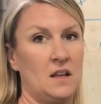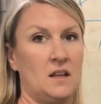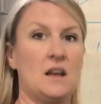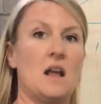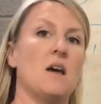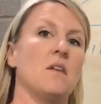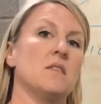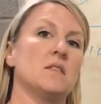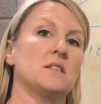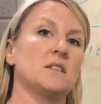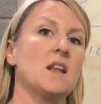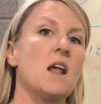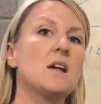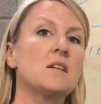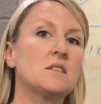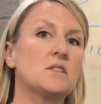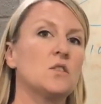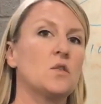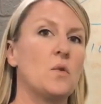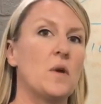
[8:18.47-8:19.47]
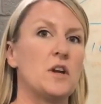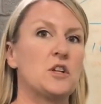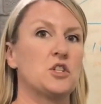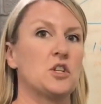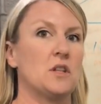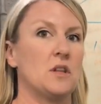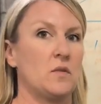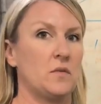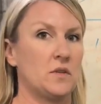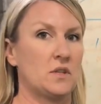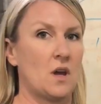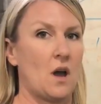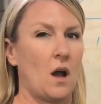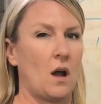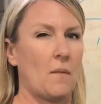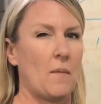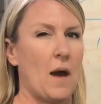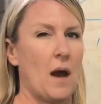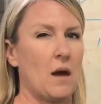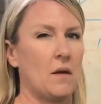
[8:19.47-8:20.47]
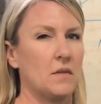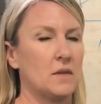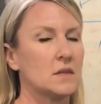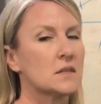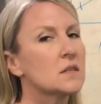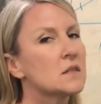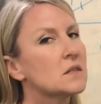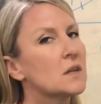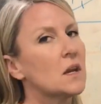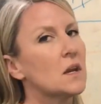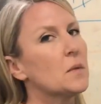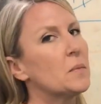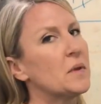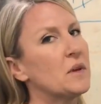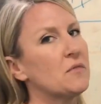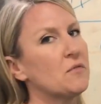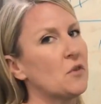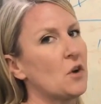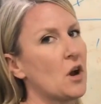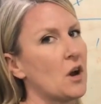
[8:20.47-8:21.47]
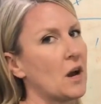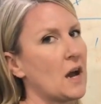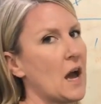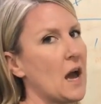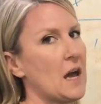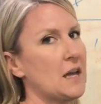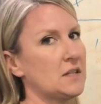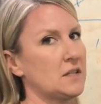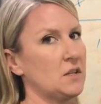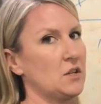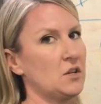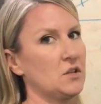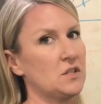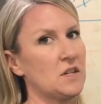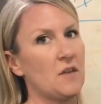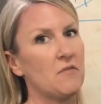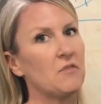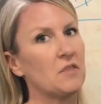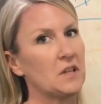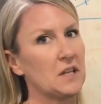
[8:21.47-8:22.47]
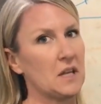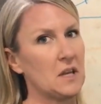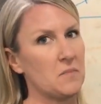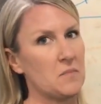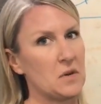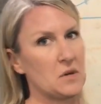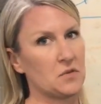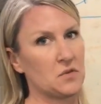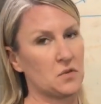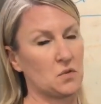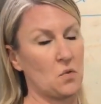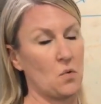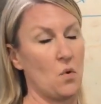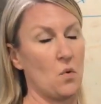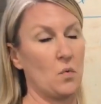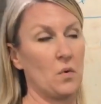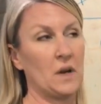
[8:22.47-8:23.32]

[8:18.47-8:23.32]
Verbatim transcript: Now this next equation that we talk about, this is gonna be for our guys that are definitely in middle school.